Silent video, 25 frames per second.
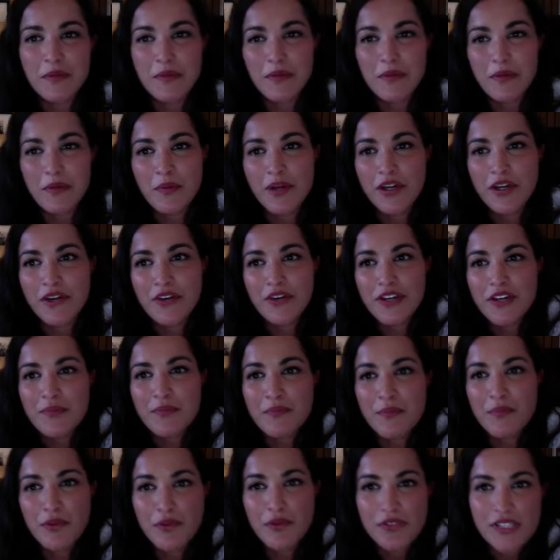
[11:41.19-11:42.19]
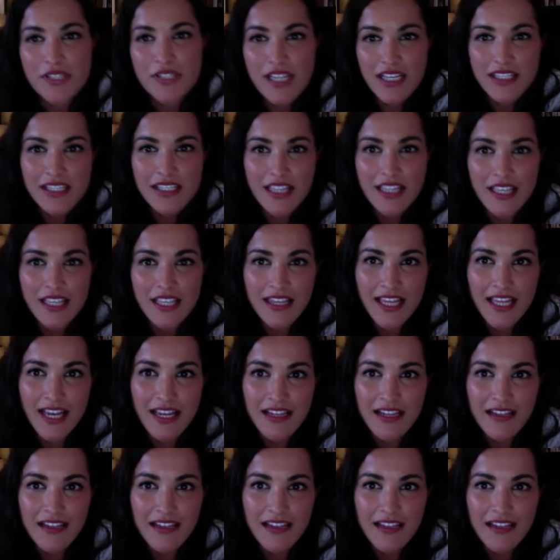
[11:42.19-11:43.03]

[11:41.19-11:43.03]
But when you're in a process like that,